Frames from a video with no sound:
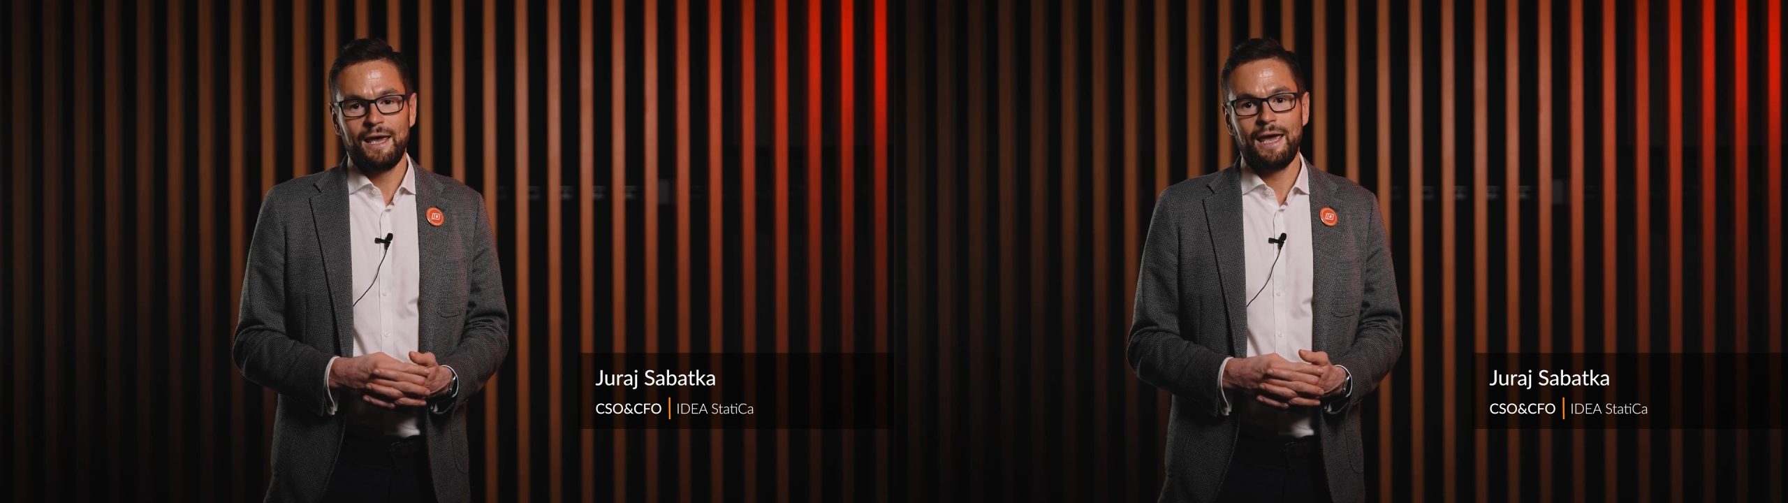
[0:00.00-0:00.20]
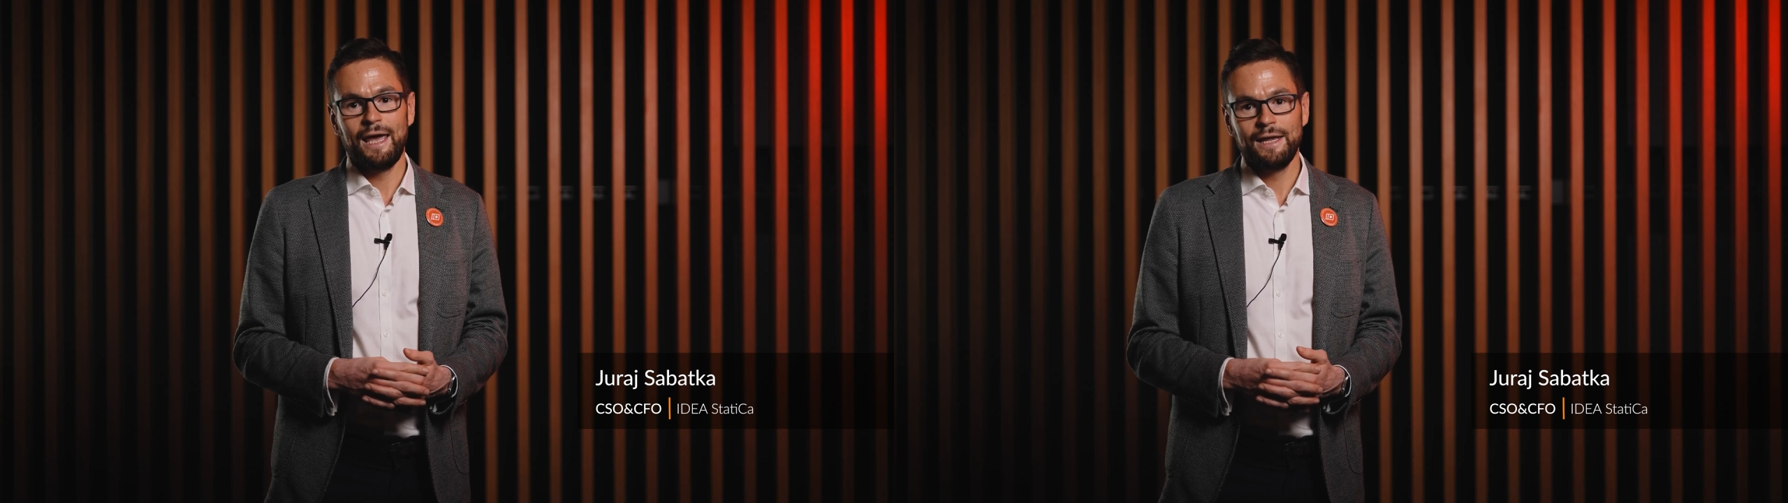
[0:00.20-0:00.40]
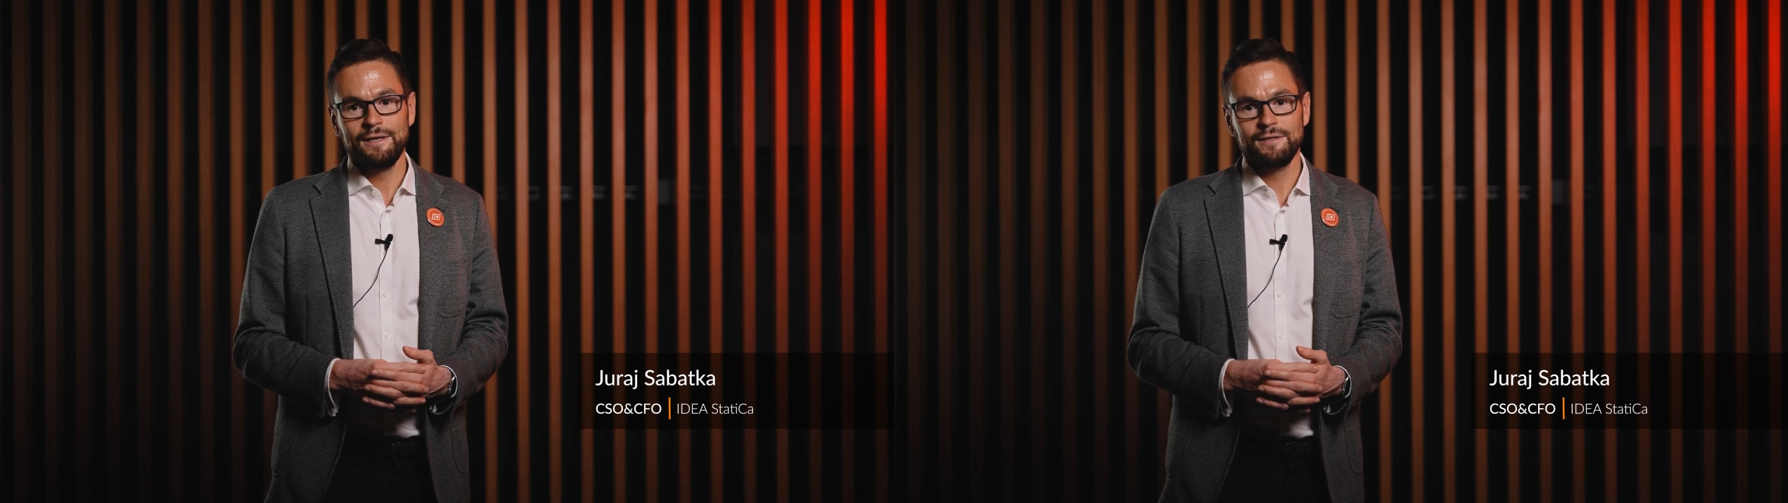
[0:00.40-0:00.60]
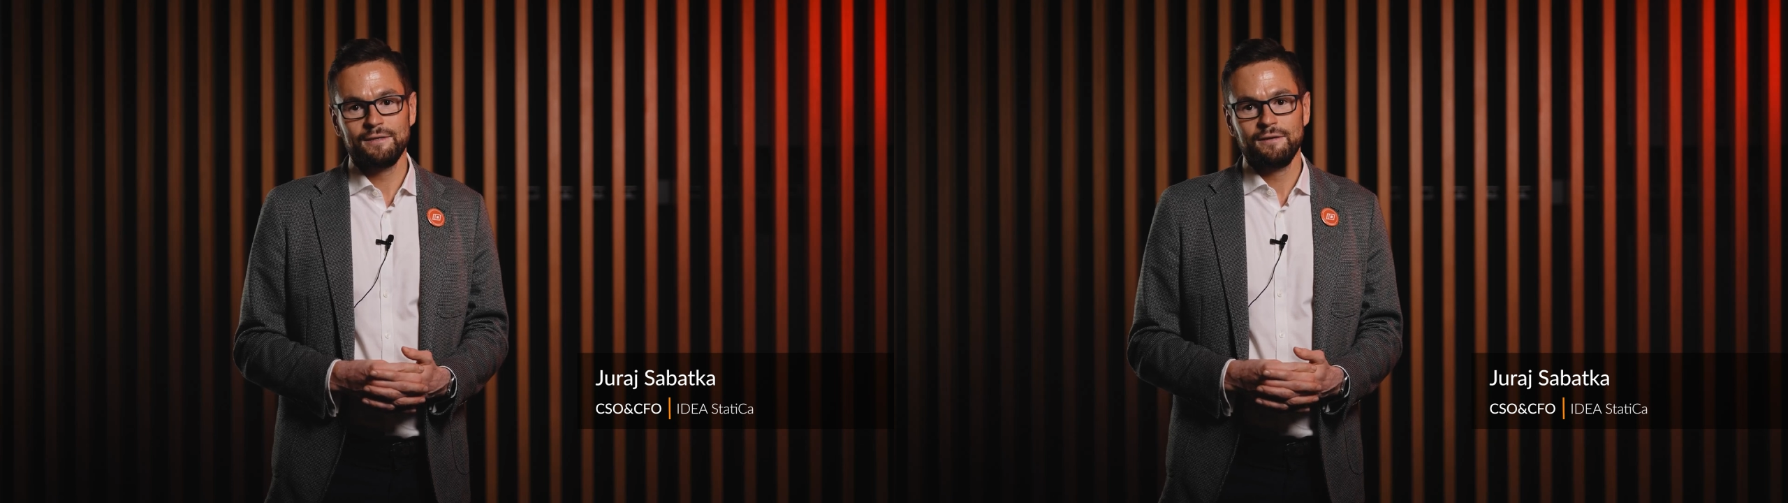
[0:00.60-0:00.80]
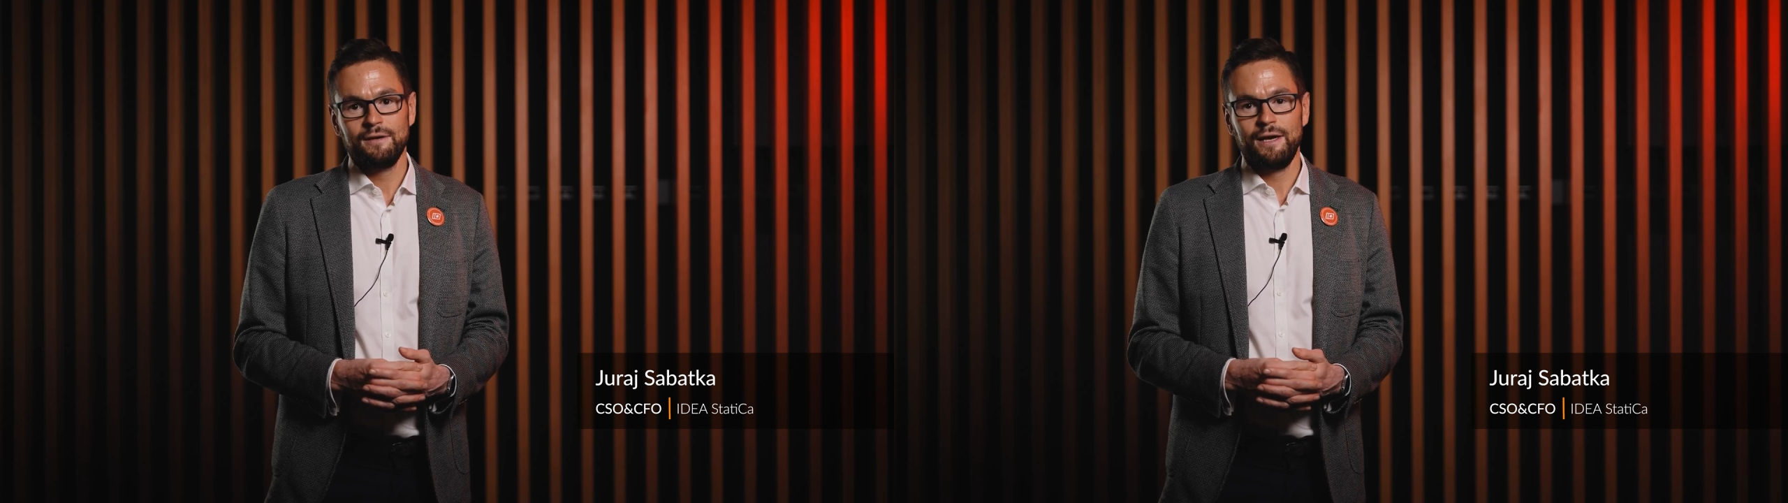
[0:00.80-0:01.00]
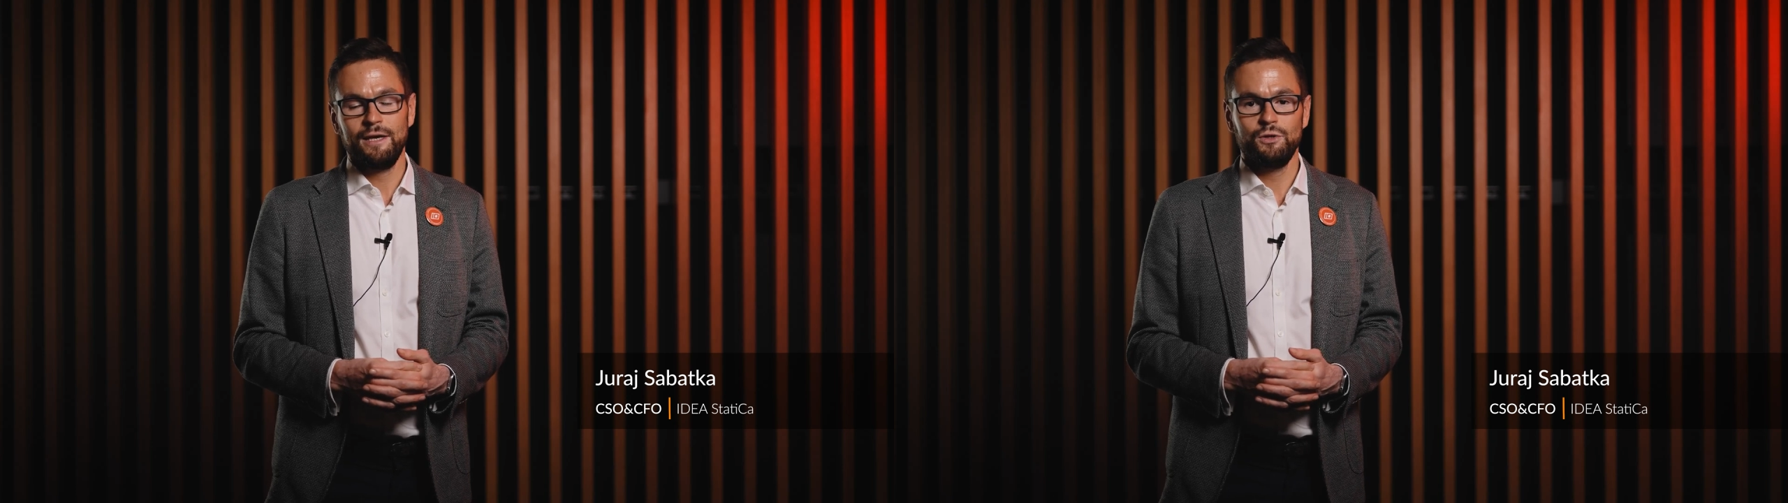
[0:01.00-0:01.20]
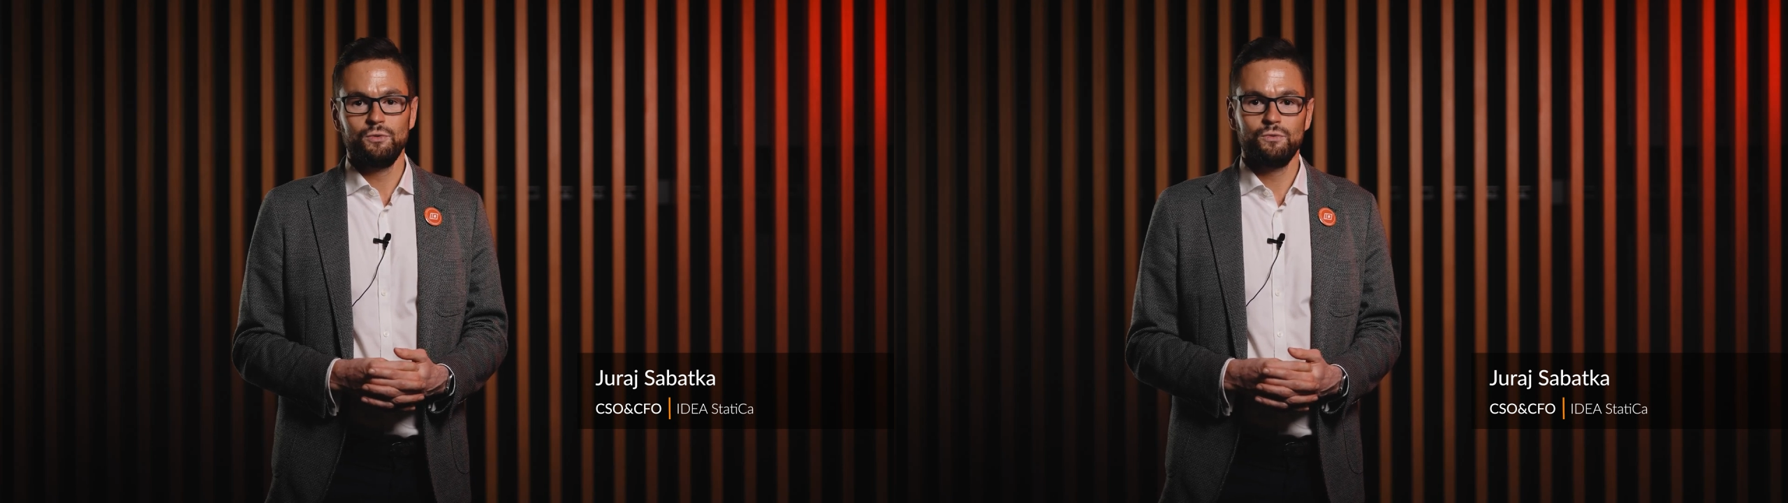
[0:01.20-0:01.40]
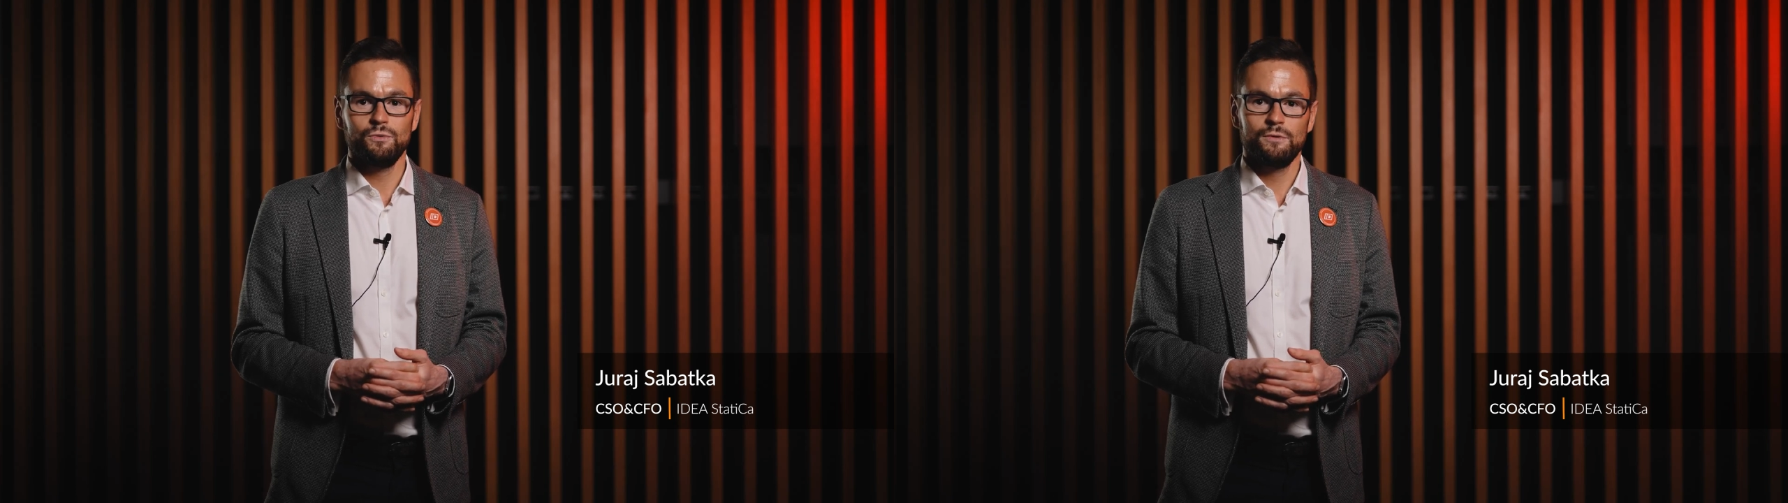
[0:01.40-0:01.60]
and a
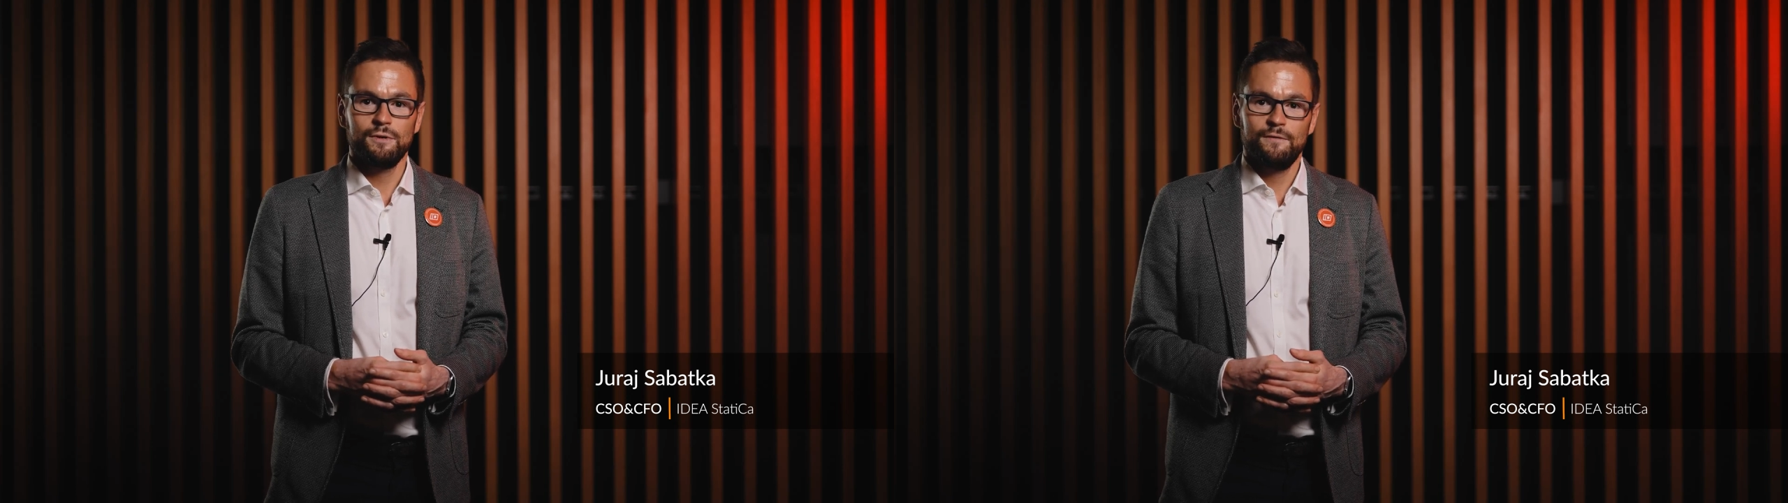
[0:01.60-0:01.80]
new